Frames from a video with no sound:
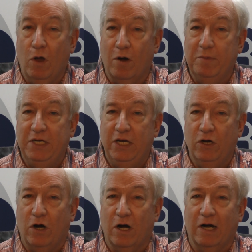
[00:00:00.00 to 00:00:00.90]

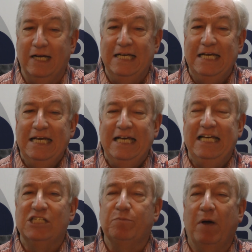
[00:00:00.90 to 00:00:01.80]
RBDR
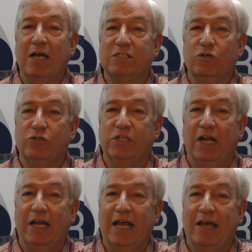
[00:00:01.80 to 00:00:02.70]
is sponsored
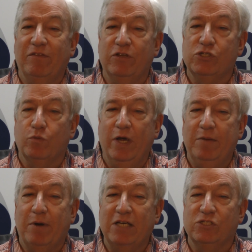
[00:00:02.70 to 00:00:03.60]
today and this
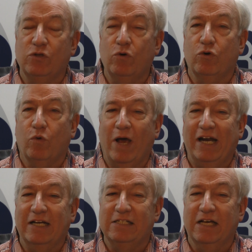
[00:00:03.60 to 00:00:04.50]
week by
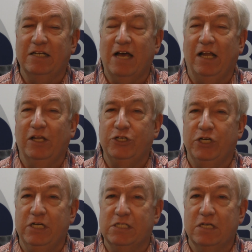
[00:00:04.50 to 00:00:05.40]
Socratic
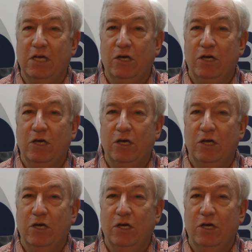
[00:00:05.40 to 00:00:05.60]
Technologies,